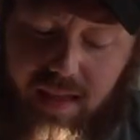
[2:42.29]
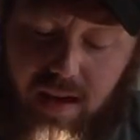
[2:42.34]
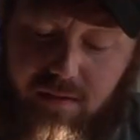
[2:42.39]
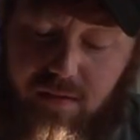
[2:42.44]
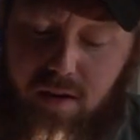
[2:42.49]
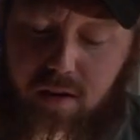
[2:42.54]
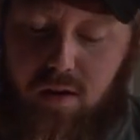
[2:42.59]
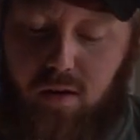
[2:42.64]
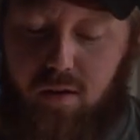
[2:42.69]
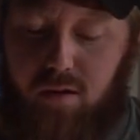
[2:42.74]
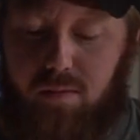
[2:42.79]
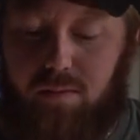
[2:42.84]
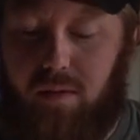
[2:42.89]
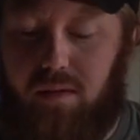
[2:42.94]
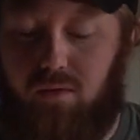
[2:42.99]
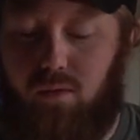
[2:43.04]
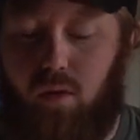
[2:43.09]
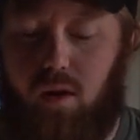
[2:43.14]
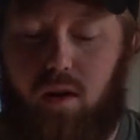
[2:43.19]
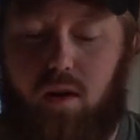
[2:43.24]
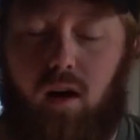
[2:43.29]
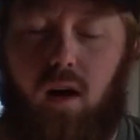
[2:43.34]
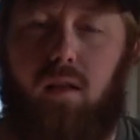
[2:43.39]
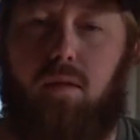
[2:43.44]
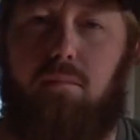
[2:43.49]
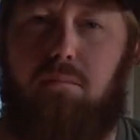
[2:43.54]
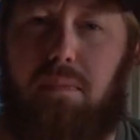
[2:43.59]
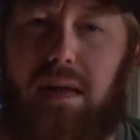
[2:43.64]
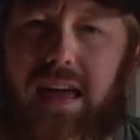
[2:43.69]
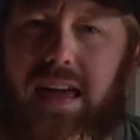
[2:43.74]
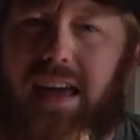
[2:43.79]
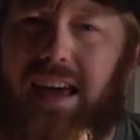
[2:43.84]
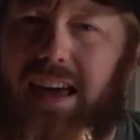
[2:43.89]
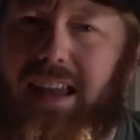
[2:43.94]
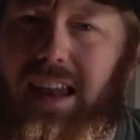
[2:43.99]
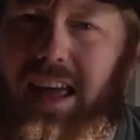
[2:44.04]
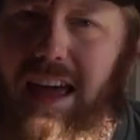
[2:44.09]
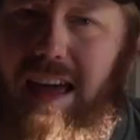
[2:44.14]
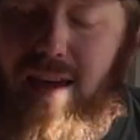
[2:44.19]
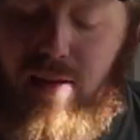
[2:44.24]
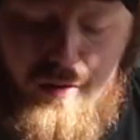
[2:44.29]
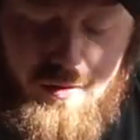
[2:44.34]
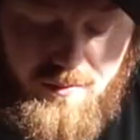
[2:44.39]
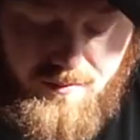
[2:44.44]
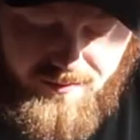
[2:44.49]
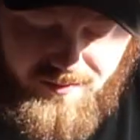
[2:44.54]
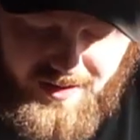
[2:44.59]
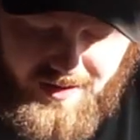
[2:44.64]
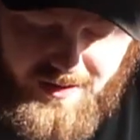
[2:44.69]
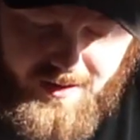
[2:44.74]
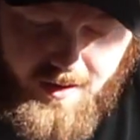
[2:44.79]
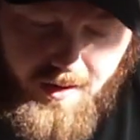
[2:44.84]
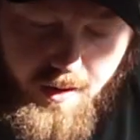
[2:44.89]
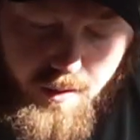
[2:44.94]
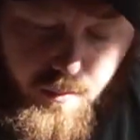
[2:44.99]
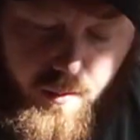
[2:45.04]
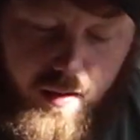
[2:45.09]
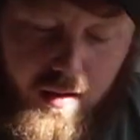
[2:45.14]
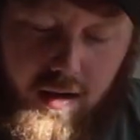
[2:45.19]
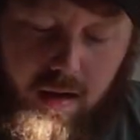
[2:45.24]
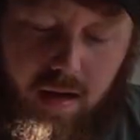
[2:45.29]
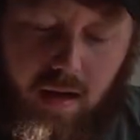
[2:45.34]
never used before called B&H Video